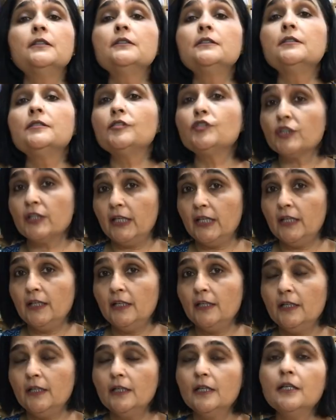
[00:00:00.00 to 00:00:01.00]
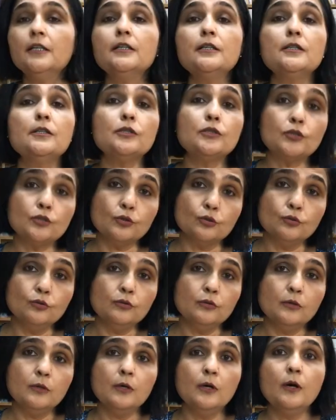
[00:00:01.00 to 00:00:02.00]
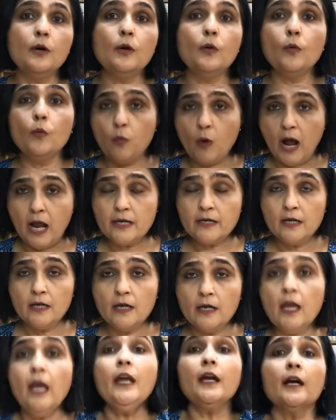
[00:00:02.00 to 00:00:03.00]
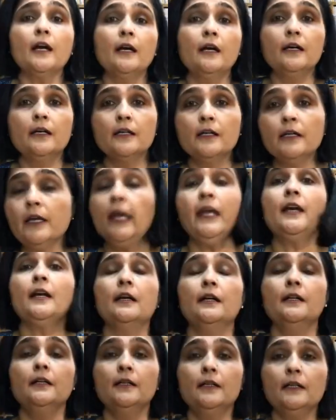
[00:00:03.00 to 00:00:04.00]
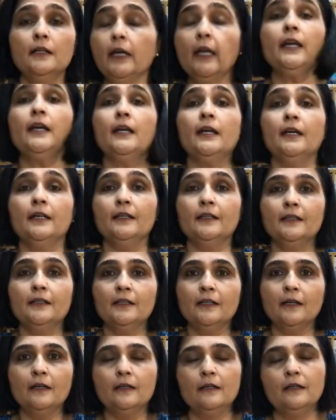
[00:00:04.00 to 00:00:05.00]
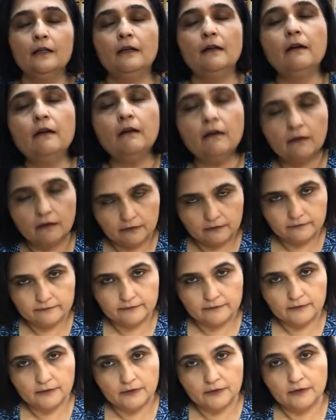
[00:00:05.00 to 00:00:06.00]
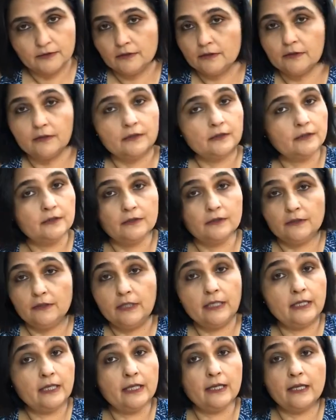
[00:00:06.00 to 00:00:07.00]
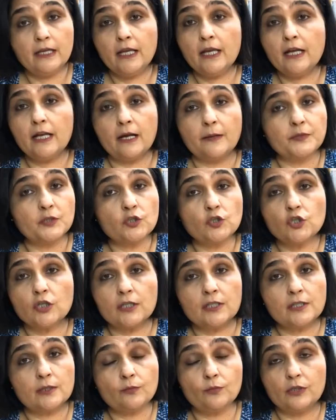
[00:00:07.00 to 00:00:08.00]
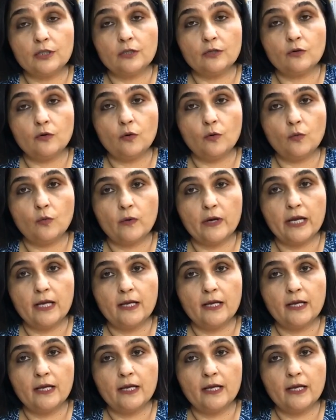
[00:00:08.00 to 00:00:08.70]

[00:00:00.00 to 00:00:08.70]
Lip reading: 3, 2, 1. Hic, hic, hic. Oh, the hiccups just wouldn't go away.